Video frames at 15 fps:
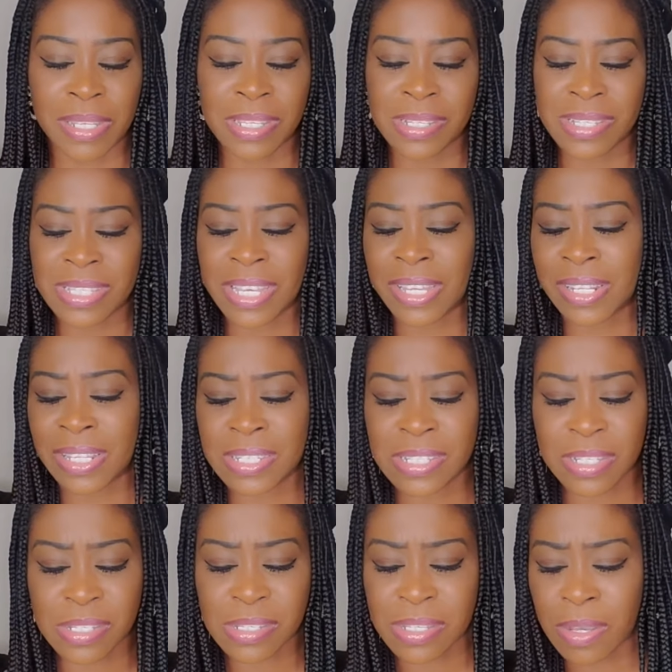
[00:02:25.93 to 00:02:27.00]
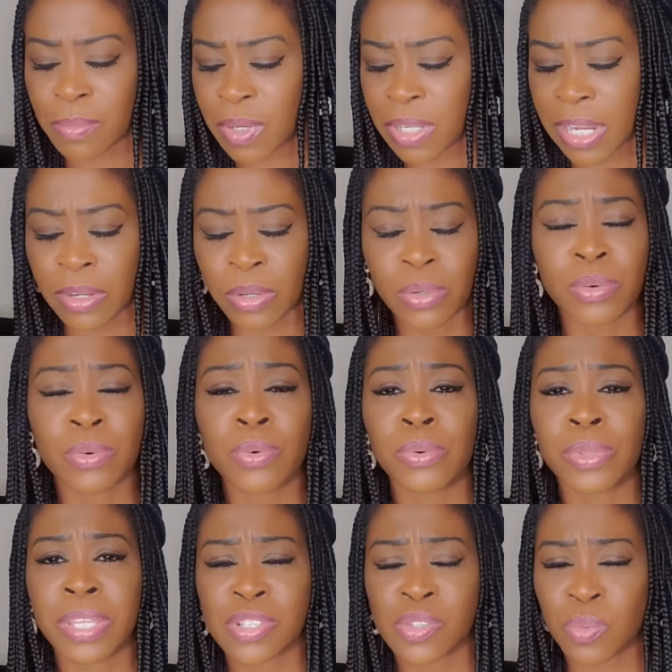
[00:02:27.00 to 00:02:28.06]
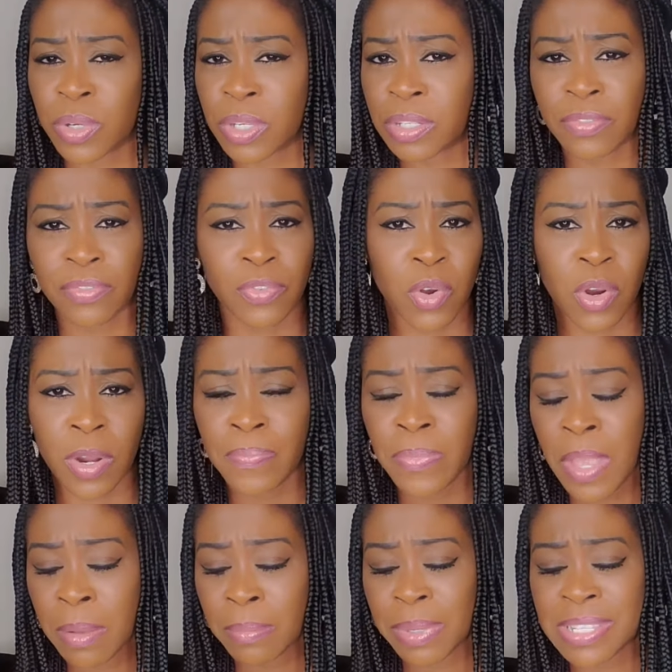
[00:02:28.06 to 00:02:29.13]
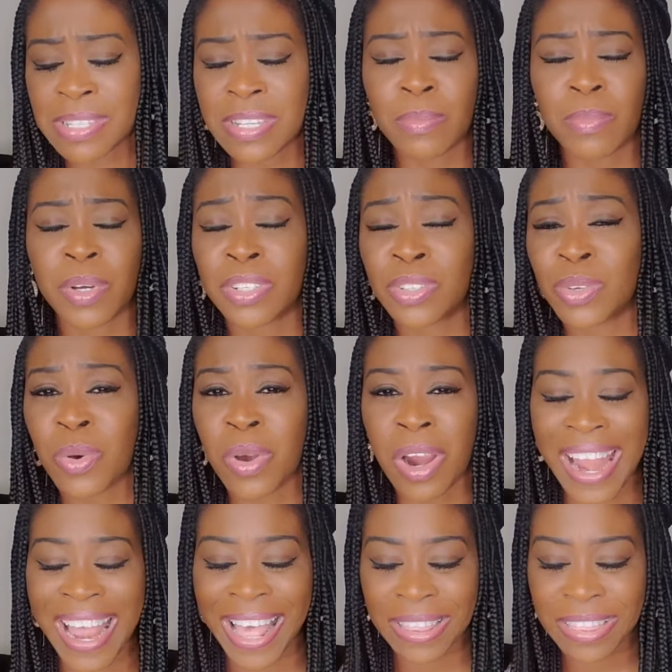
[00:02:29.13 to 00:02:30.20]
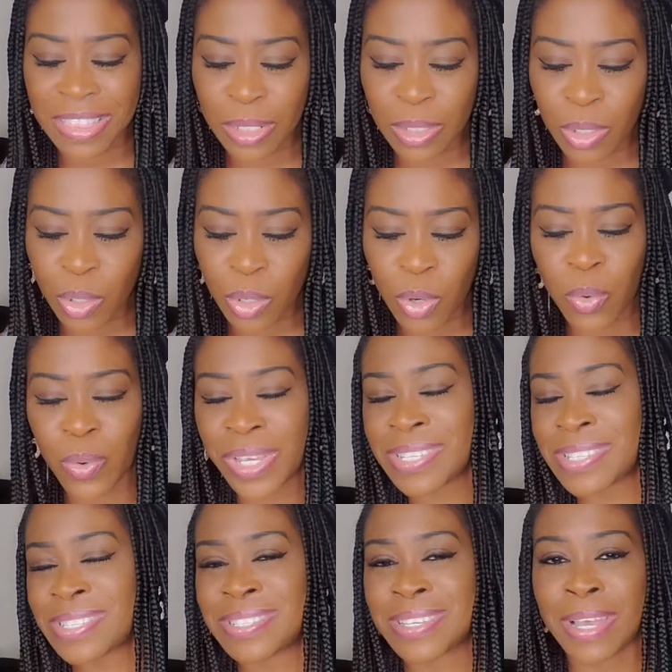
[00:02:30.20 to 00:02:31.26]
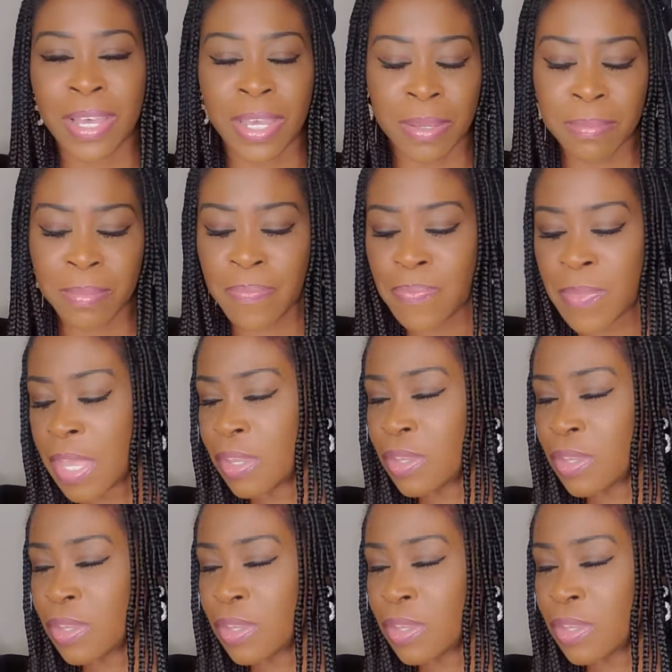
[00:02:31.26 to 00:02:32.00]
And he's saying this to someone. I don't know who this word is for, but someone, you are at the lowest time.